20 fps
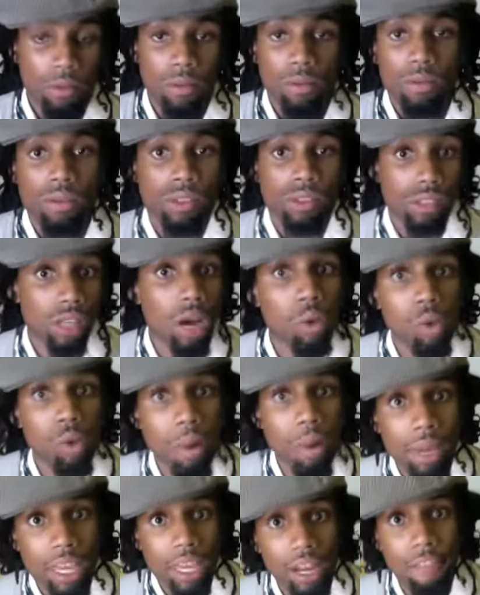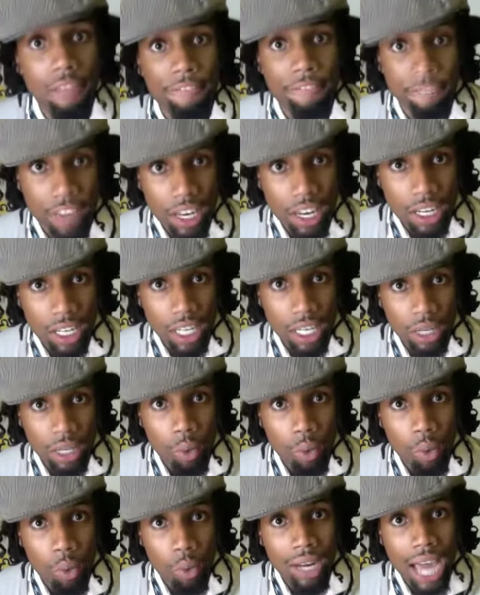Some women get offended
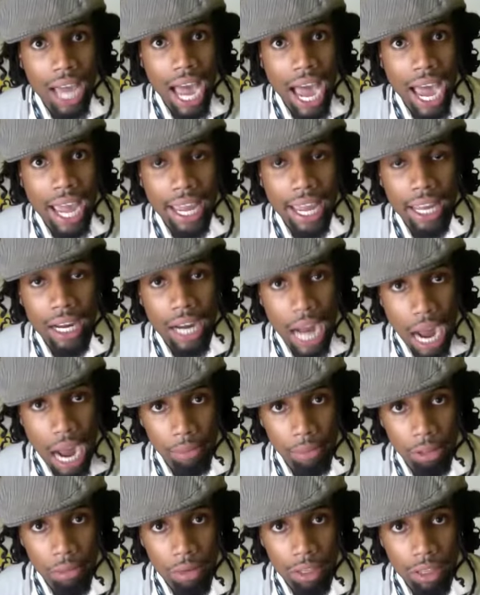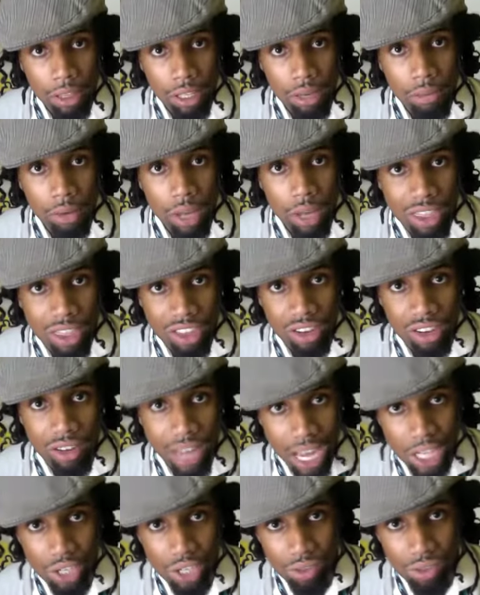when I compliment them in their
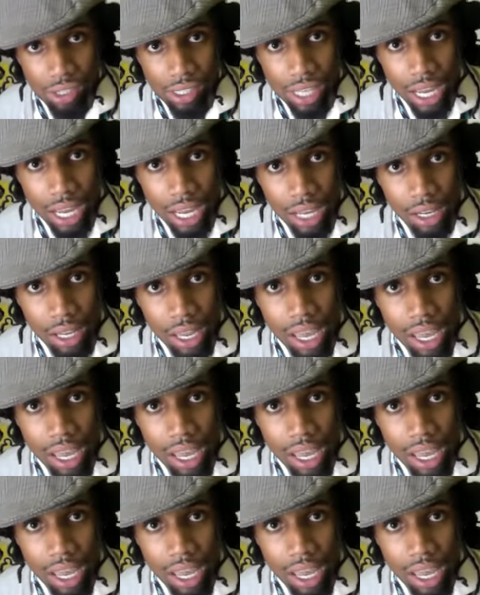natural state.